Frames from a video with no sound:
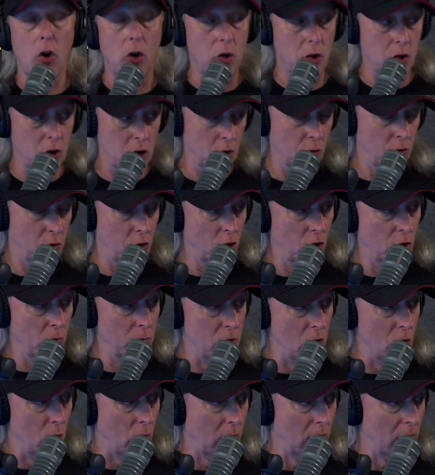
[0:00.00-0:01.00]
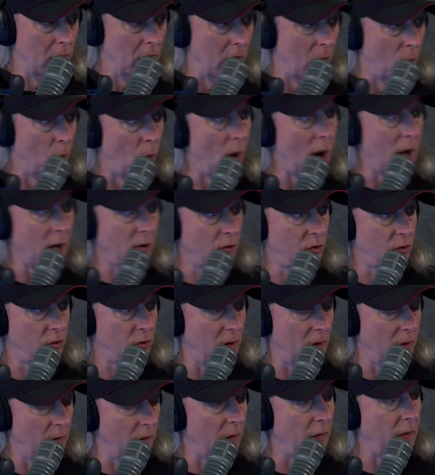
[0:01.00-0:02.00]
on YouTube, you can watch
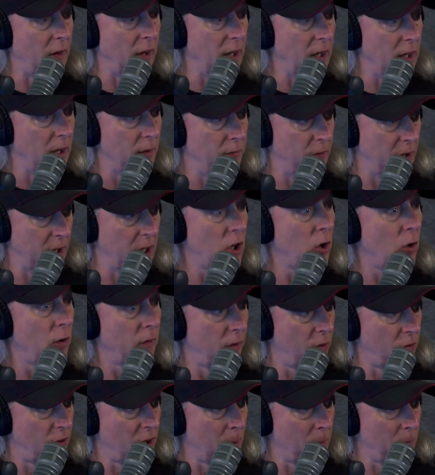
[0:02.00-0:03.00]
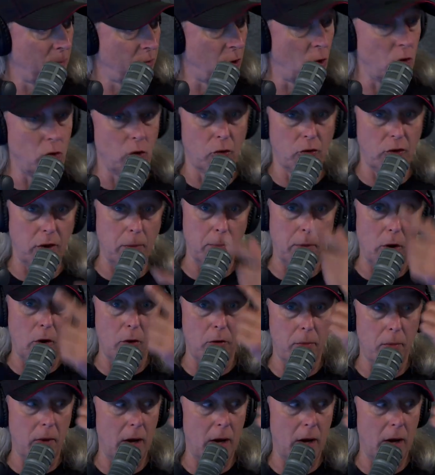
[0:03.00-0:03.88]
the video of this episode. You'll see both